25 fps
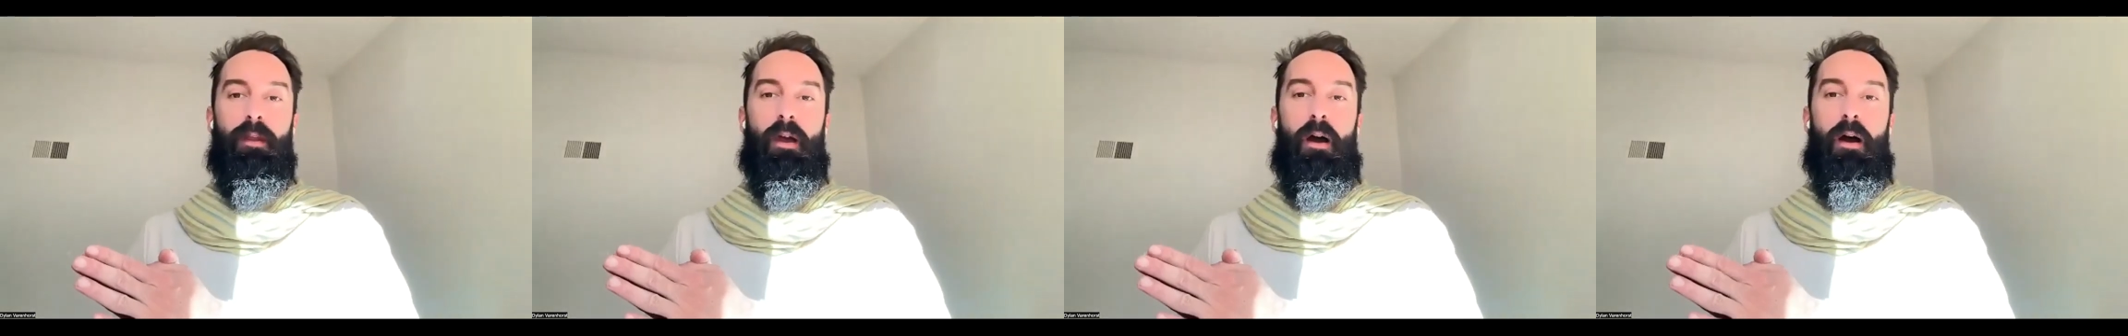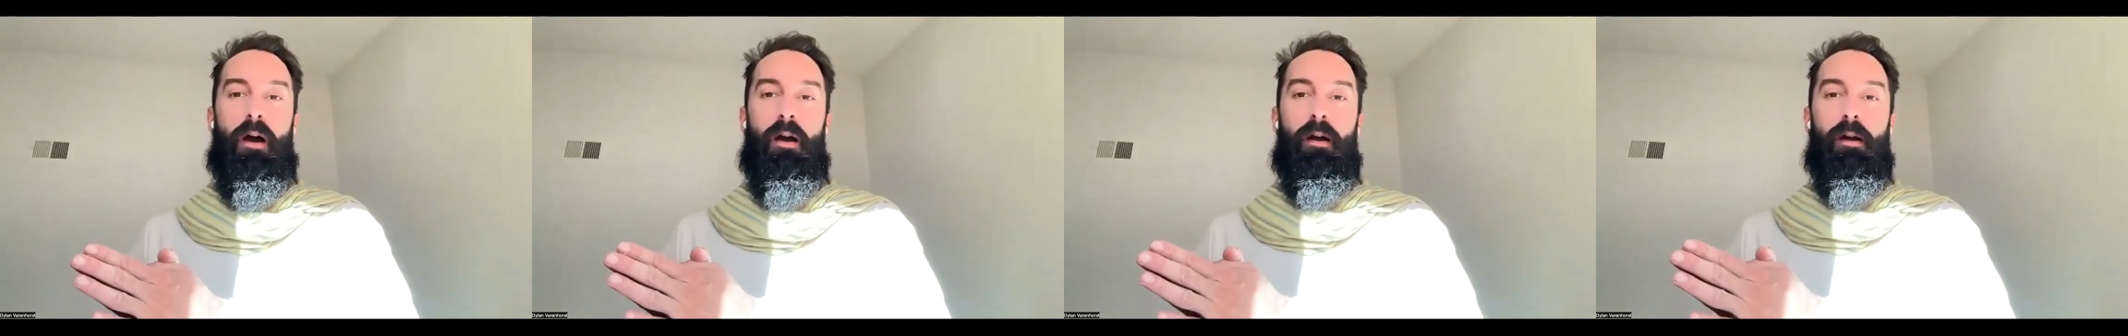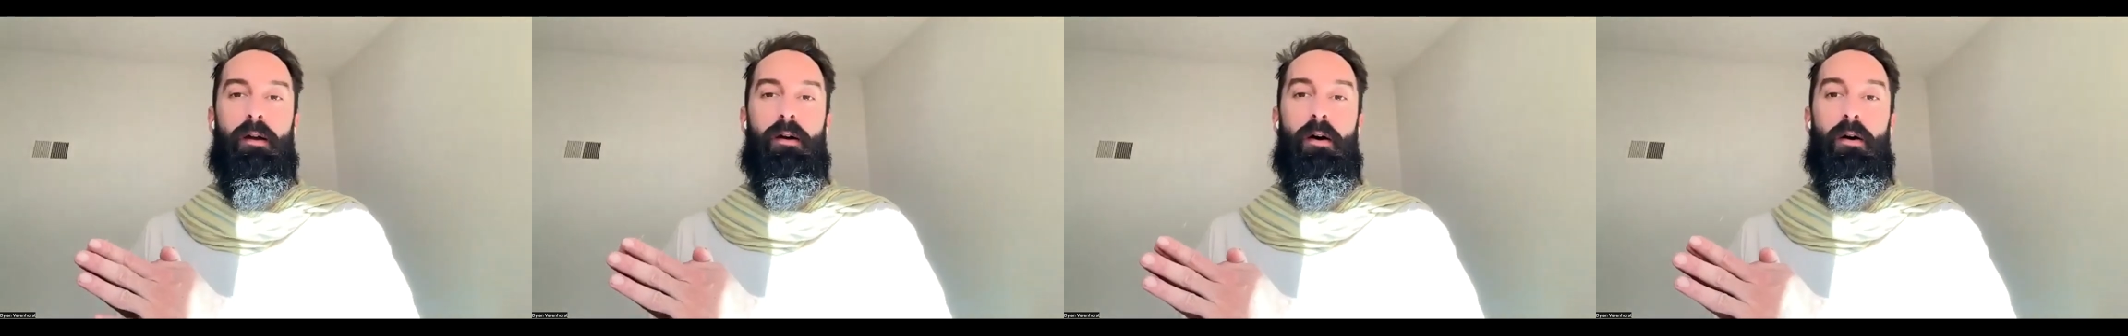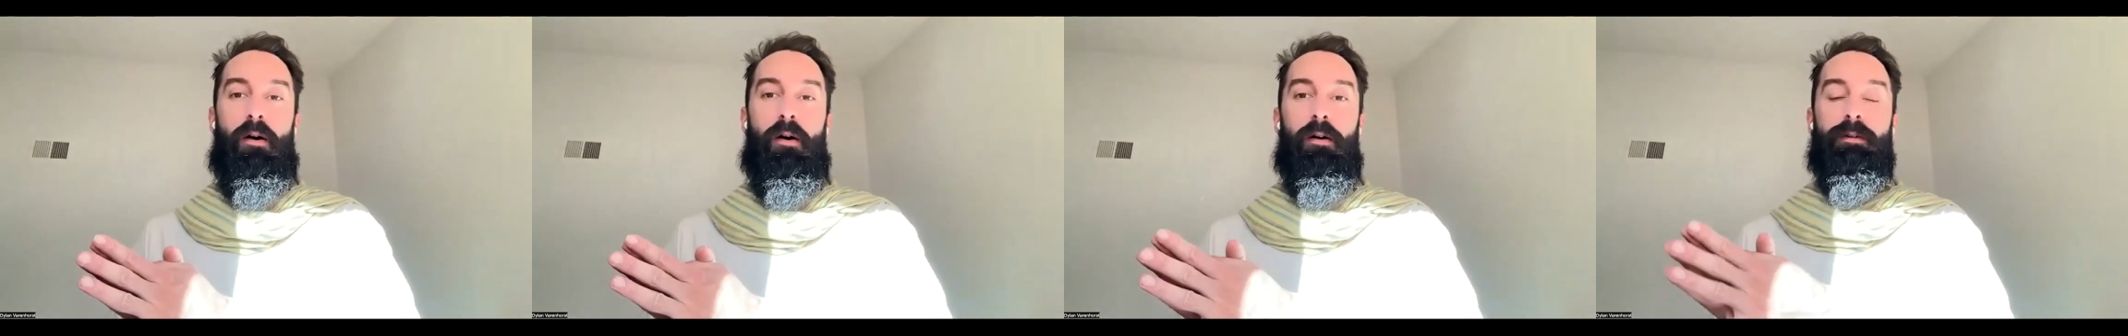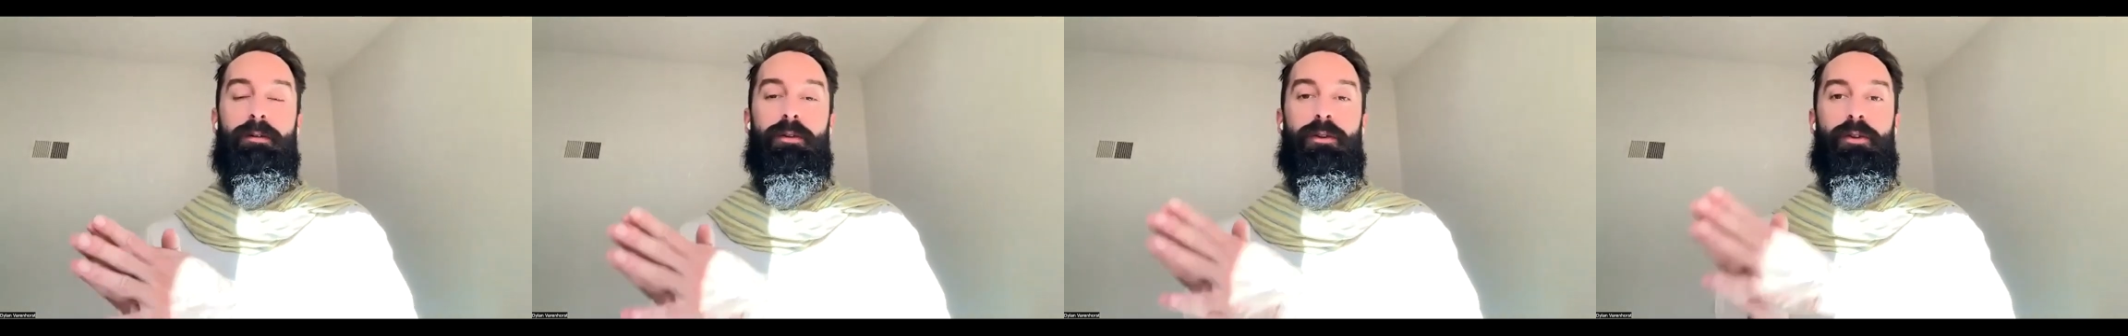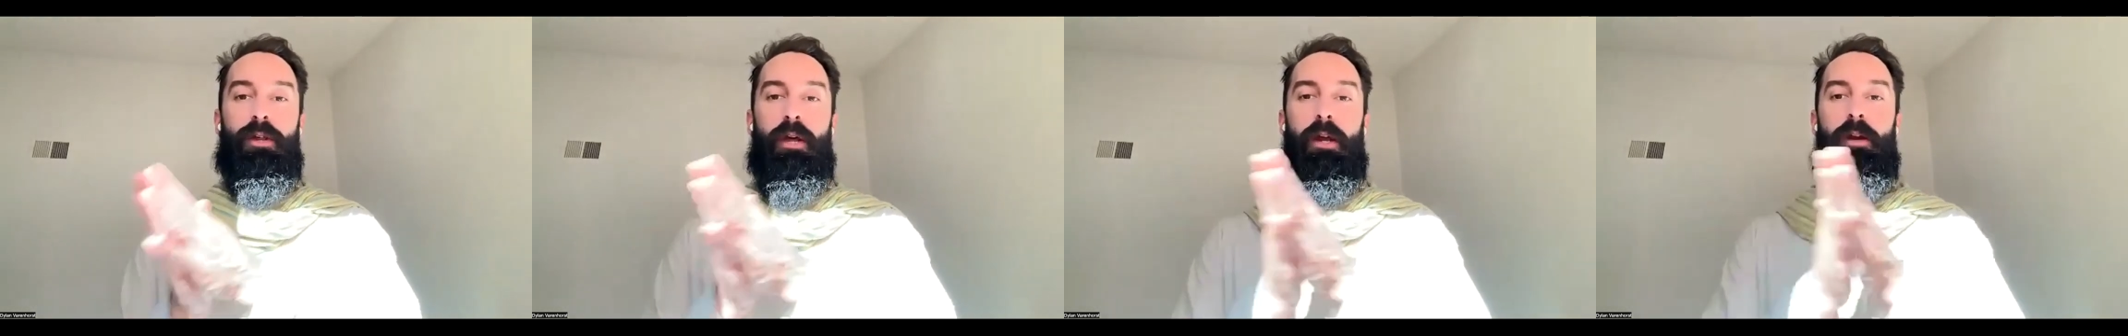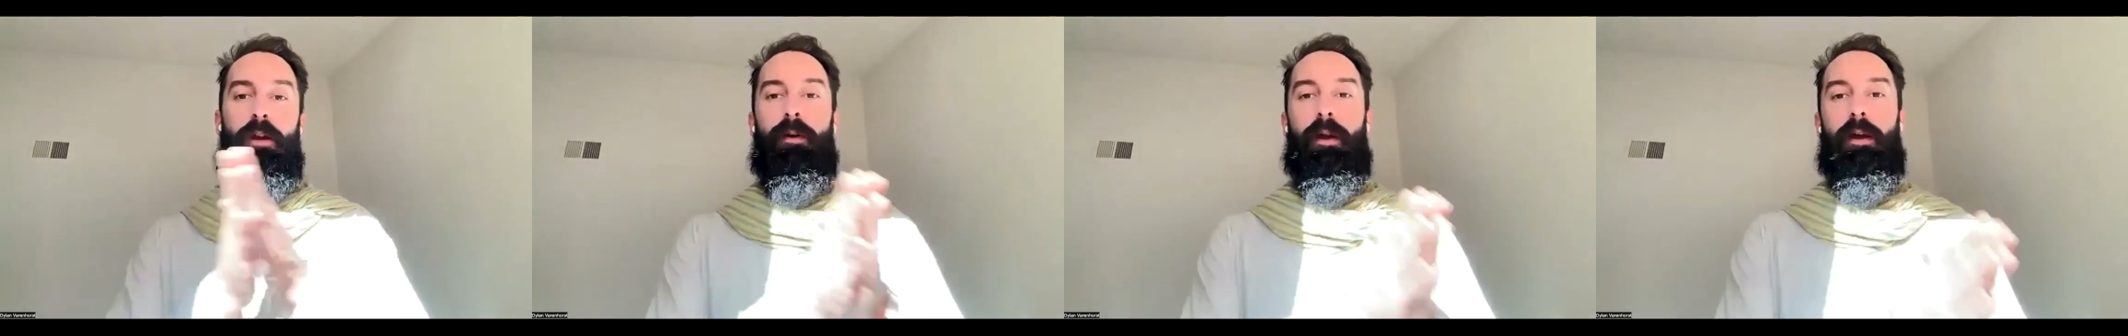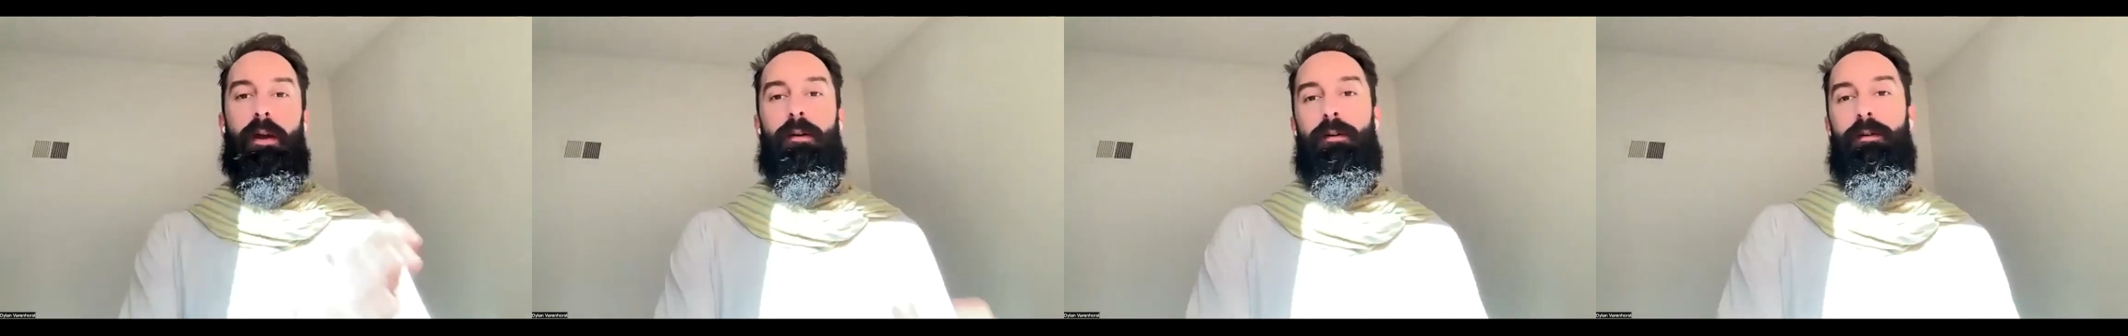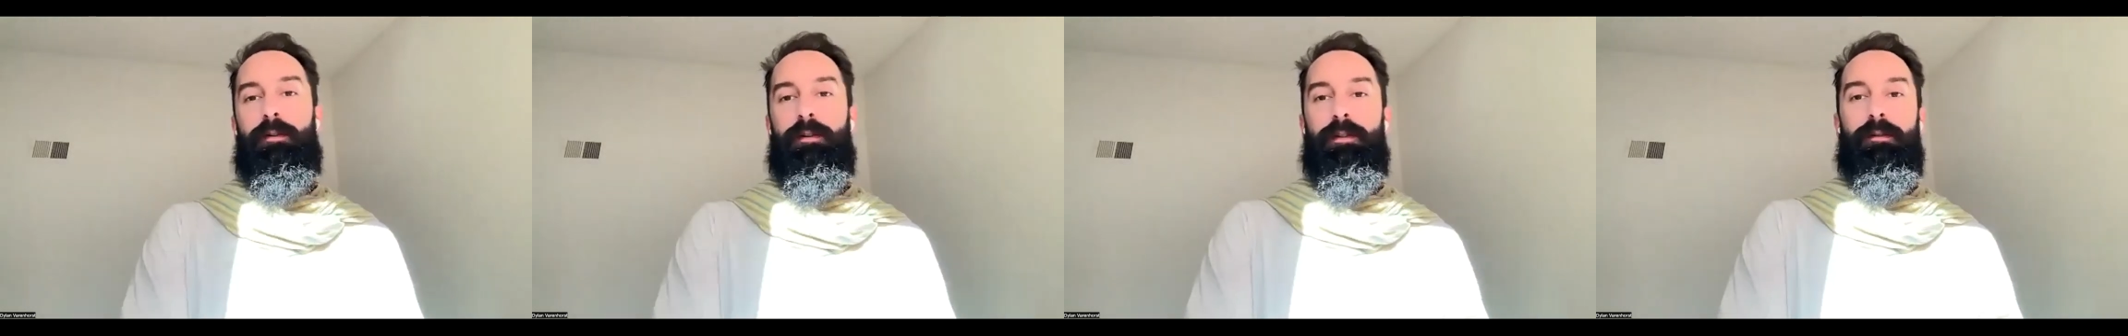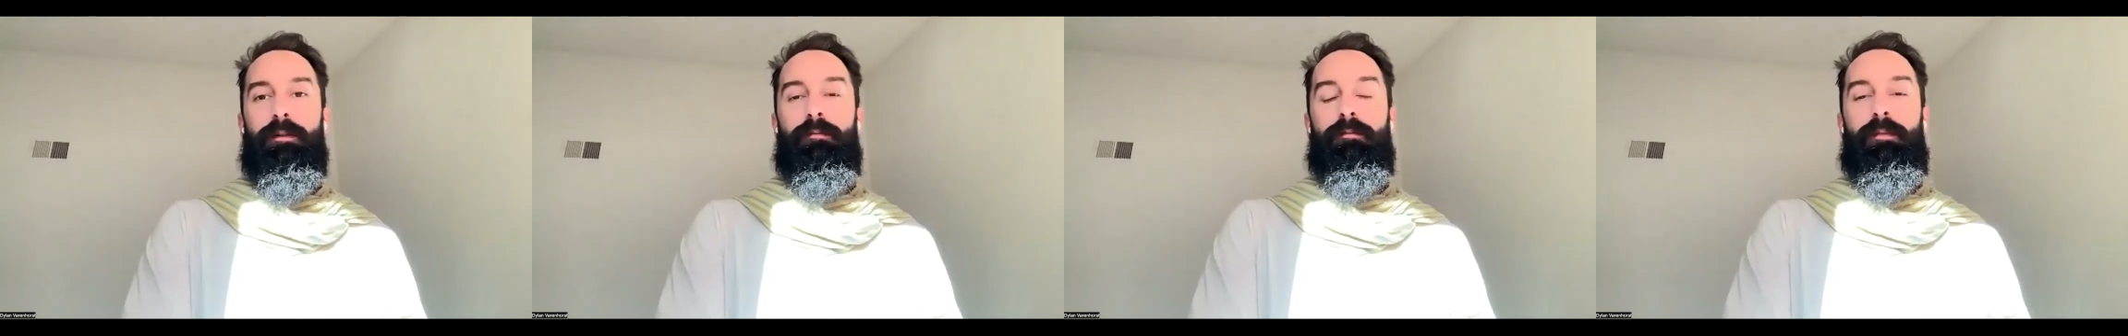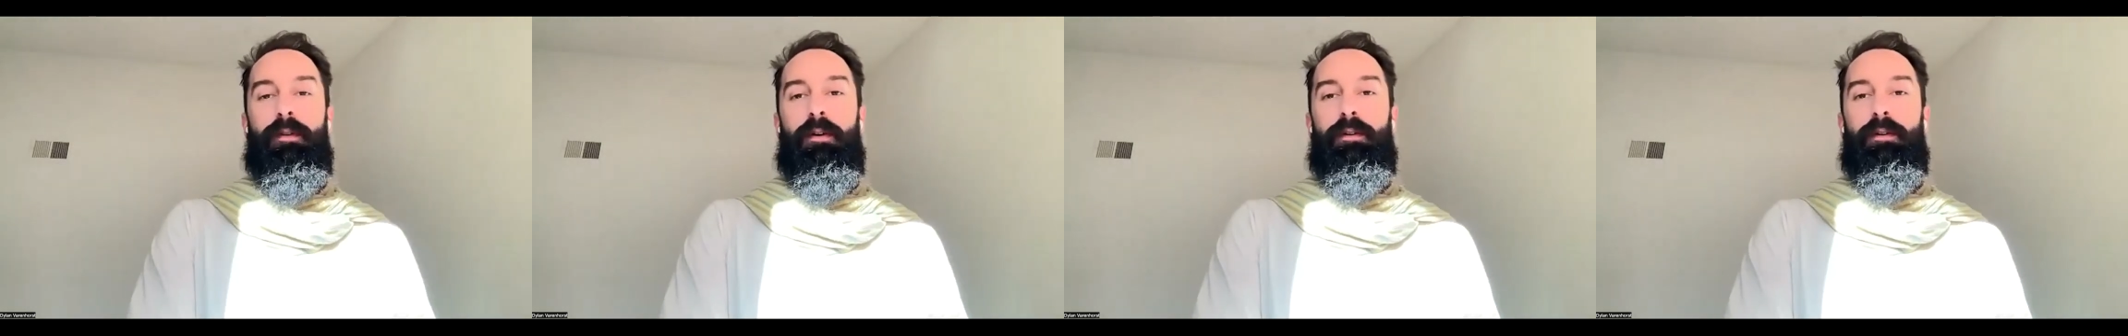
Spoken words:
are called generators.